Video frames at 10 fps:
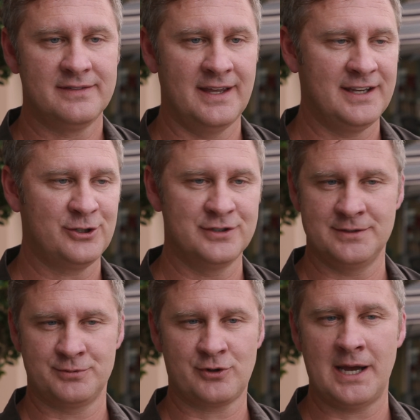They could
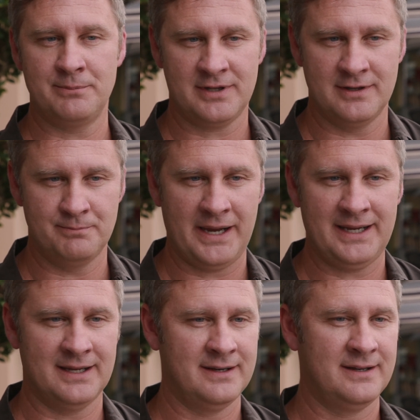subscribe to the
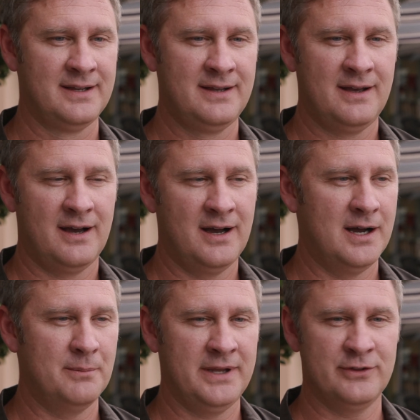band,
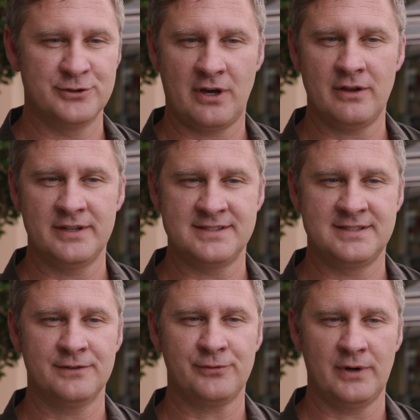and there's all these
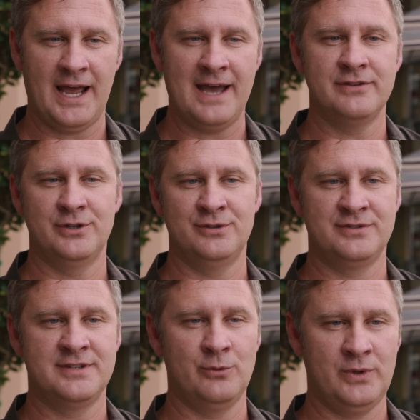different
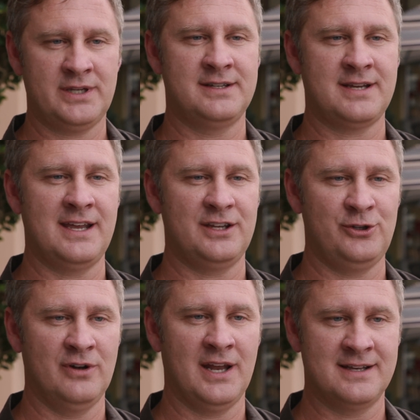avenues that we could take
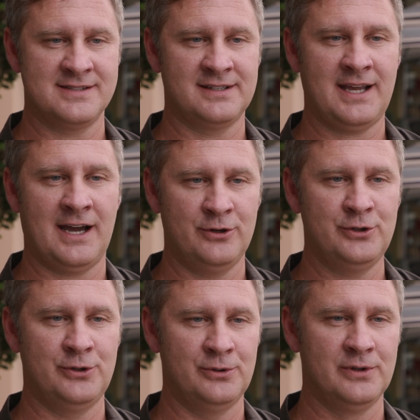utilizing
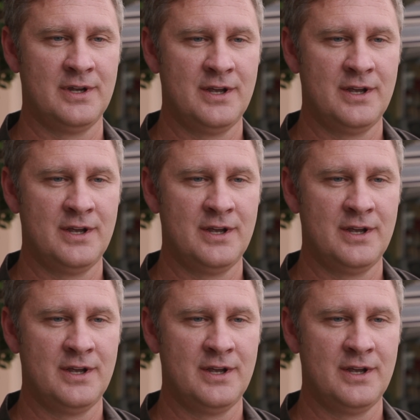Calhoot.